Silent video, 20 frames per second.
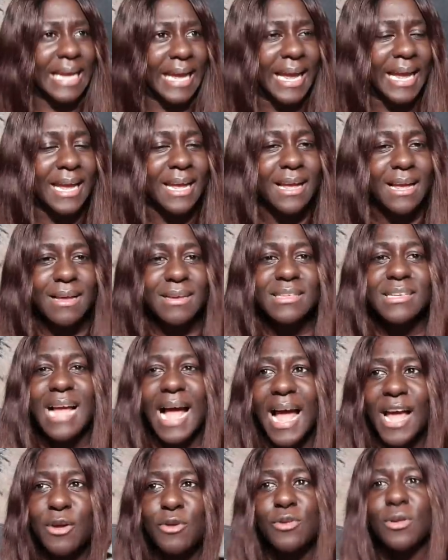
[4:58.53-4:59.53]
day,
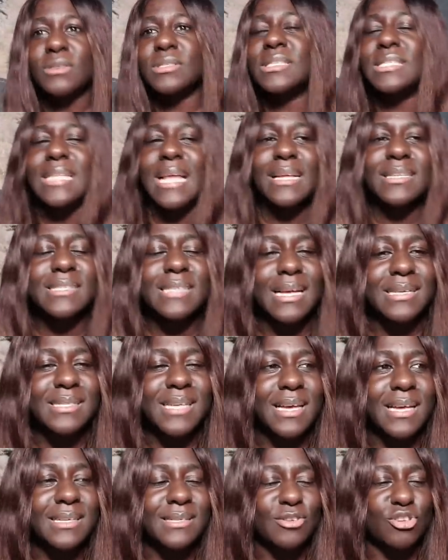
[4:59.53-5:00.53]
I could understand
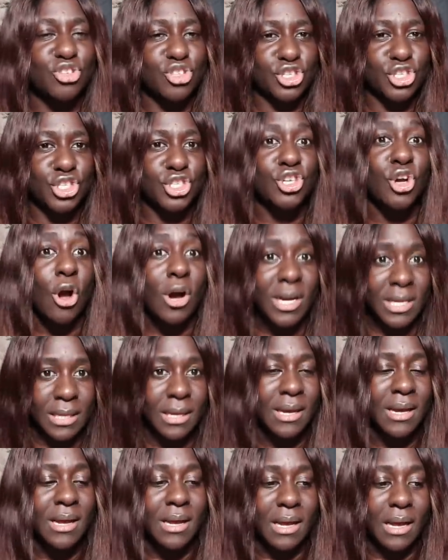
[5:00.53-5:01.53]
Saskay's
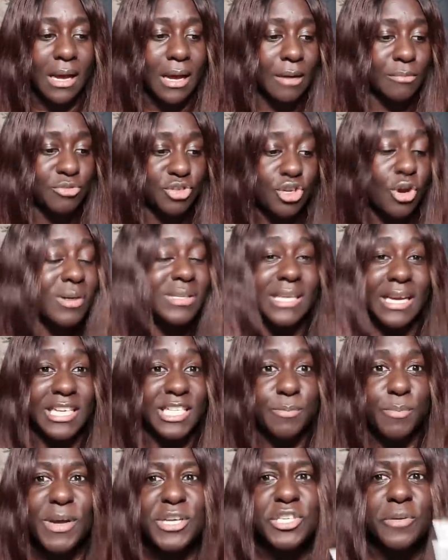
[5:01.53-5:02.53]
shock shocked
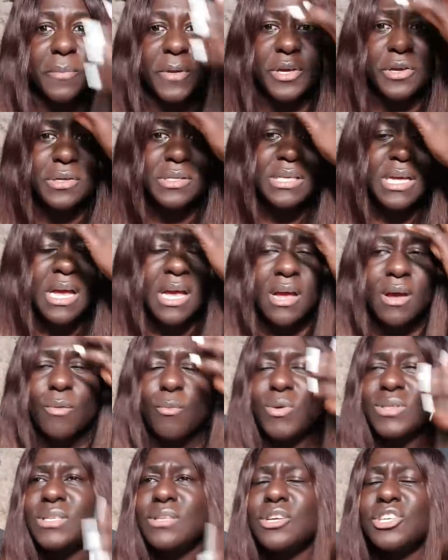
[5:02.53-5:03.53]
expression, because
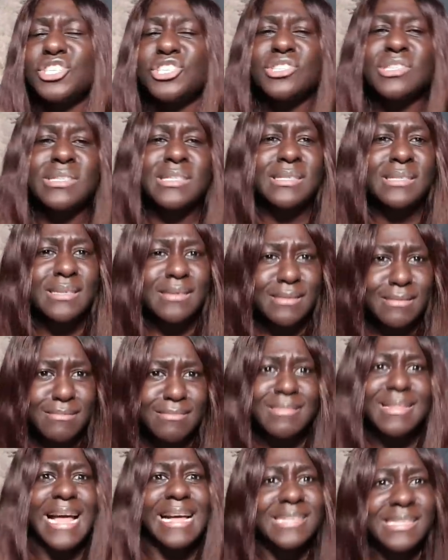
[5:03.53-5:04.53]
was it not just
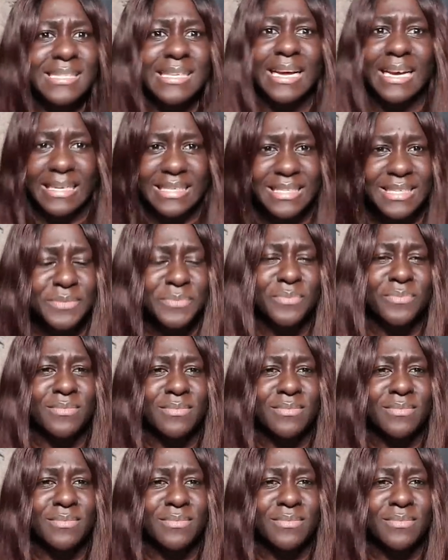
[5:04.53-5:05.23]
last night